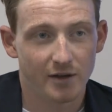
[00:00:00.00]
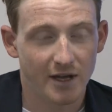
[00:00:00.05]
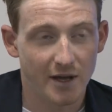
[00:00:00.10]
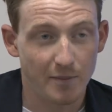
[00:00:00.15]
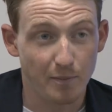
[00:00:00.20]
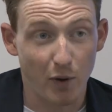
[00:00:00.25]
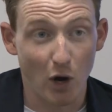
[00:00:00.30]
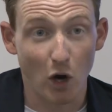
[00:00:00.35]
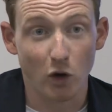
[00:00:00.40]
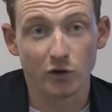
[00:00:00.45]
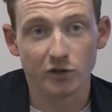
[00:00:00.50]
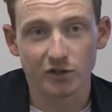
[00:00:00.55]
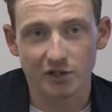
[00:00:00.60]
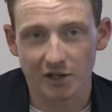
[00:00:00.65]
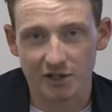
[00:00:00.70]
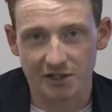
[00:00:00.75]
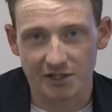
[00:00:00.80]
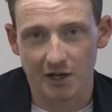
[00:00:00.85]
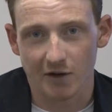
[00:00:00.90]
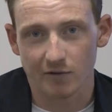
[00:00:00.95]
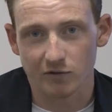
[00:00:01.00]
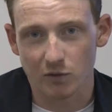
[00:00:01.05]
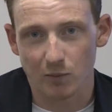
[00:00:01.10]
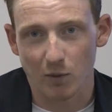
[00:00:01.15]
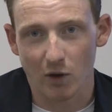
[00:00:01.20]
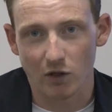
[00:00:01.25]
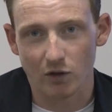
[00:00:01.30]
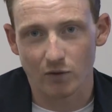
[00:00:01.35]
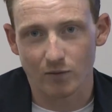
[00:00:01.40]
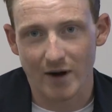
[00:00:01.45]
imposed ourselves
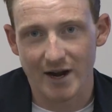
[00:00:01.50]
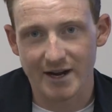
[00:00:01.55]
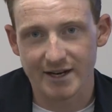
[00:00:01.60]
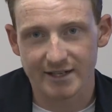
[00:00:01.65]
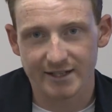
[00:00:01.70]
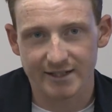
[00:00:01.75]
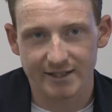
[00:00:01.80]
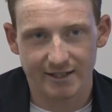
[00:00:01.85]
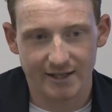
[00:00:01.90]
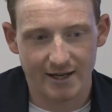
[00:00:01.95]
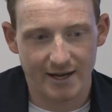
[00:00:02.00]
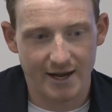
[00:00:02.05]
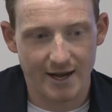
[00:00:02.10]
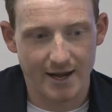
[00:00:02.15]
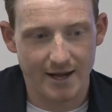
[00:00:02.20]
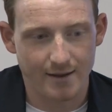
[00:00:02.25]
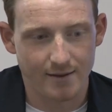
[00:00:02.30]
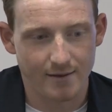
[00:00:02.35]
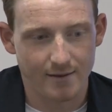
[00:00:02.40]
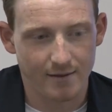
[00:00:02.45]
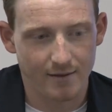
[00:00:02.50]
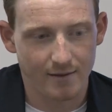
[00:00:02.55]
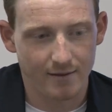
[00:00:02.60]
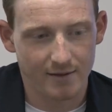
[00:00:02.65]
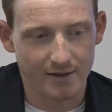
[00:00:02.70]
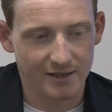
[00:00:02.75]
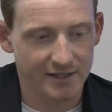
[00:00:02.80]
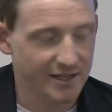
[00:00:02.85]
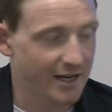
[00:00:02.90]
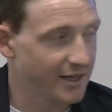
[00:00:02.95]
upon the race in
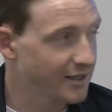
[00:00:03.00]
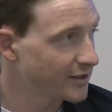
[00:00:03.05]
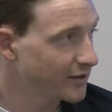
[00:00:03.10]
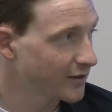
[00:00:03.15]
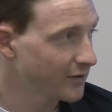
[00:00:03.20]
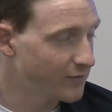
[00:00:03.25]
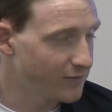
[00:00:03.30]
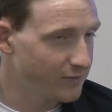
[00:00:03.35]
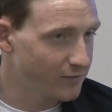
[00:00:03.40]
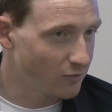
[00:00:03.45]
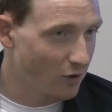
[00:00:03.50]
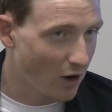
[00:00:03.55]
the sense of